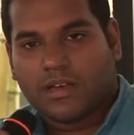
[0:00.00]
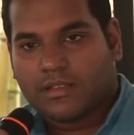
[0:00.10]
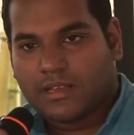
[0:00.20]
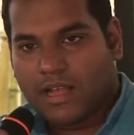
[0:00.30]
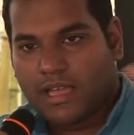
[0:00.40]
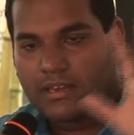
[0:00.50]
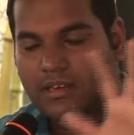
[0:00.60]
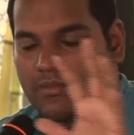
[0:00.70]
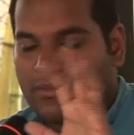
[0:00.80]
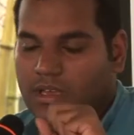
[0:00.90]
the kind
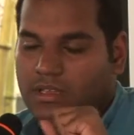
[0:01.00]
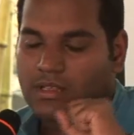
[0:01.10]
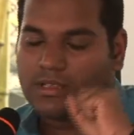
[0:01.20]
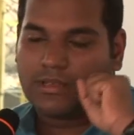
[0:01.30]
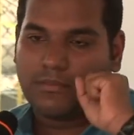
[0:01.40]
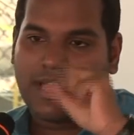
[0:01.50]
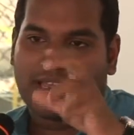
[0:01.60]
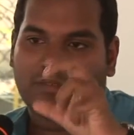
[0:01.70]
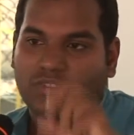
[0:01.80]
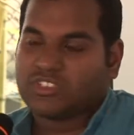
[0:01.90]
of the manner
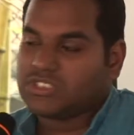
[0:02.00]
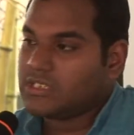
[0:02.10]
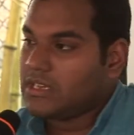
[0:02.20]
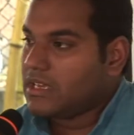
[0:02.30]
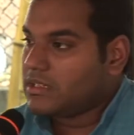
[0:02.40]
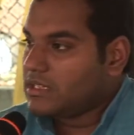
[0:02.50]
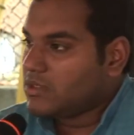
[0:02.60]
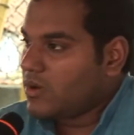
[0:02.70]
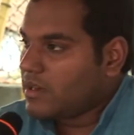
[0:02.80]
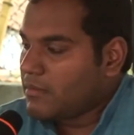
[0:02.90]
in which they
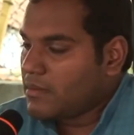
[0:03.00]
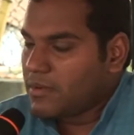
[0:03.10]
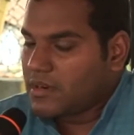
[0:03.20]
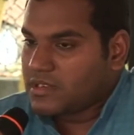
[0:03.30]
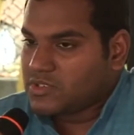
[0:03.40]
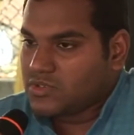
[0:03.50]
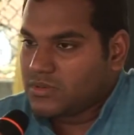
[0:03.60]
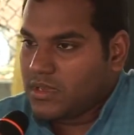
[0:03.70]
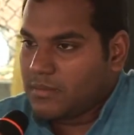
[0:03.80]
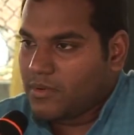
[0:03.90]
thought Tamil politics should
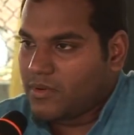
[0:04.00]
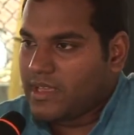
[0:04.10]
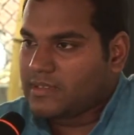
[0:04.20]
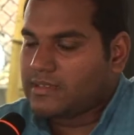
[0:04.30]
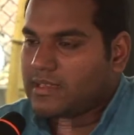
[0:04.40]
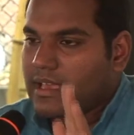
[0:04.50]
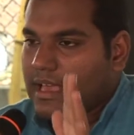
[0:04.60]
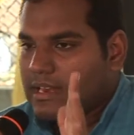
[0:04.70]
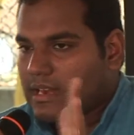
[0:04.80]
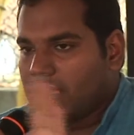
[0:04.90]
progress.
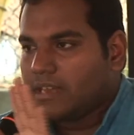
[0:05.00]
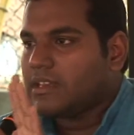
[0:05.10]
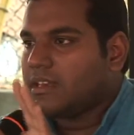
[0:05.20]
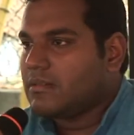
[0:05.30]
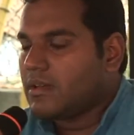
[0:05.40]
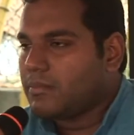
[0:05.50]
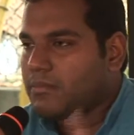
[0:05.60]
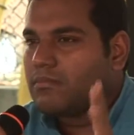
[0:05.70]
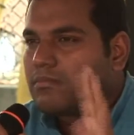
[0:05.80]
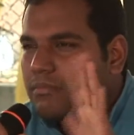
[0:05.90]
And in
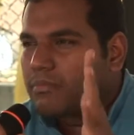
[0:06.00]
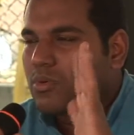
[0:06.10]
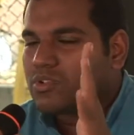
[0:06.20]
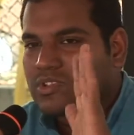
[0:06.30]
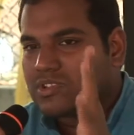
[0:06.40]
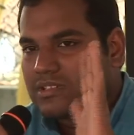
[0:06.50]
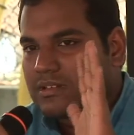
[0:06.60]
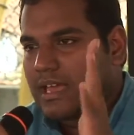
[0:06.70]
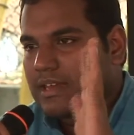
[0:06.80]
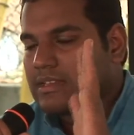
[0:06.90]
post
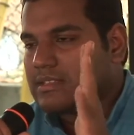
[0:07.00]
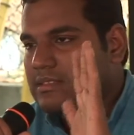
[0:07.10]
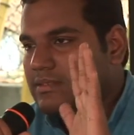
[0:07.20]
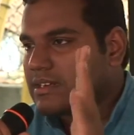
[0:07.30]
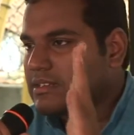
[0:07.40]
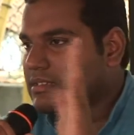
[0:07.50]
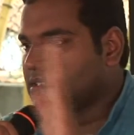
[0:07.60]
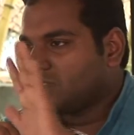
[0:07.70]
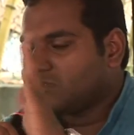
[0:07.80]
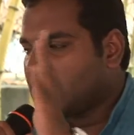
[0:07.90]

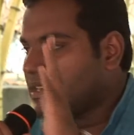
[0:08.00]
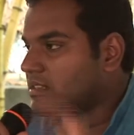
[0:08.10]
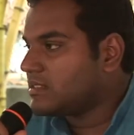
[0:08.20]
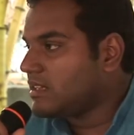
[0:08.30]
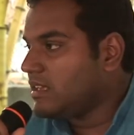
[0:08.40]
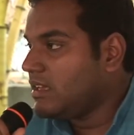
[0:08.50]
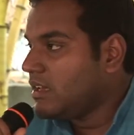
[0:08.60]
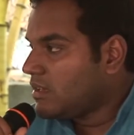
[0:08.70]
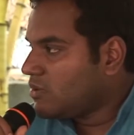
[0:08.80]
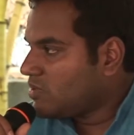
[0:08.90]
1976 to 83,
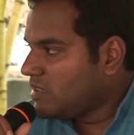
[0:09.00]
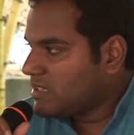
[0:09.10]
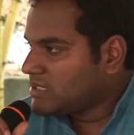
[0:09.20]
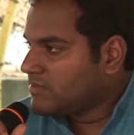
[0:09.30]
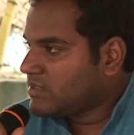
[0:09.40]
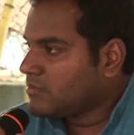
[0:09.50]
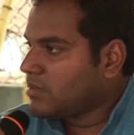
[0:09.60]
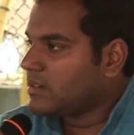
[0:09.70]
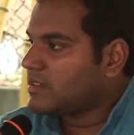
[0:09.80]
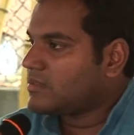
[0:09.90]
you see a shift in
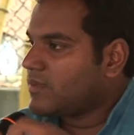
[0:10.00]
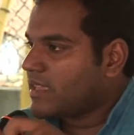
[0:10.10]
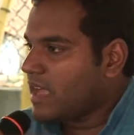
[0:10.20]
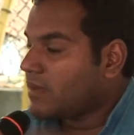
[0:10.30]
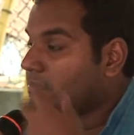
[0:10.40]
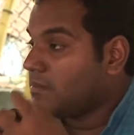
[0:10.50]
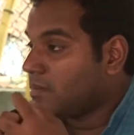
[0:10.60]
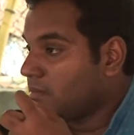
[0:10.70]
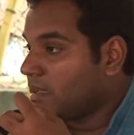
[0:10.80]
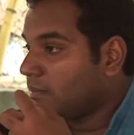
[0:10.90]
politics where young
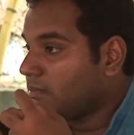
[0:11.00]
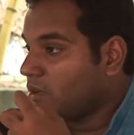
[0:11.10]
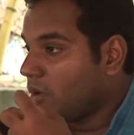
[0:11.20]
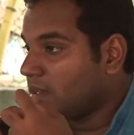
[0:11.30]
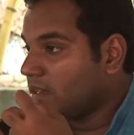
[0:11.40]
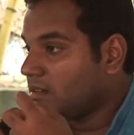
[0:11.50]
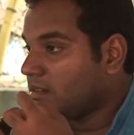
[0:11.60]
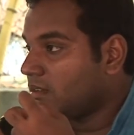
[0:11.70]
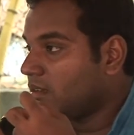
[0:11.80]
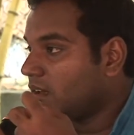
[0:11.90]
people become the dominant
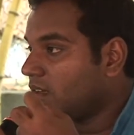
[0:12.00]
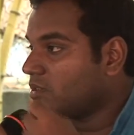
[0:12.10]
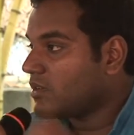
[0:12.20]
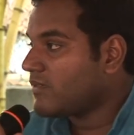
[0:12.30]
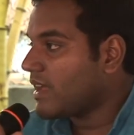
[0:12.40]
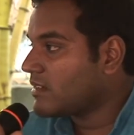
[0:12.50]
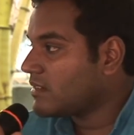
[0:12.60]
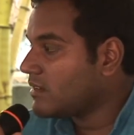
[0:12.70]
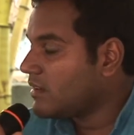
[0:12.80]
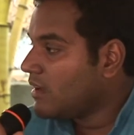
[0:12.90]
sort of
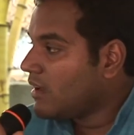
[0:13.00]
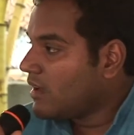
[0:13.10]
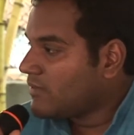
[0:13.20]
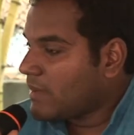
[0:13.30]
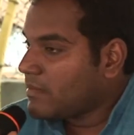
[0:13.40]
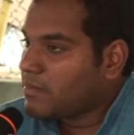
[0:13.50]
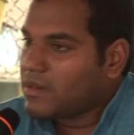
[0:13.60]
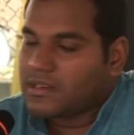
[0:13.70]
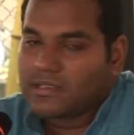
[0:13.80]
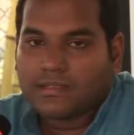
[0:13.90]
factor of Tamil
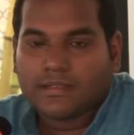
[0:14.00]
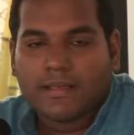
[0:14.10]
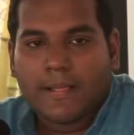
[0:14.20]
politics.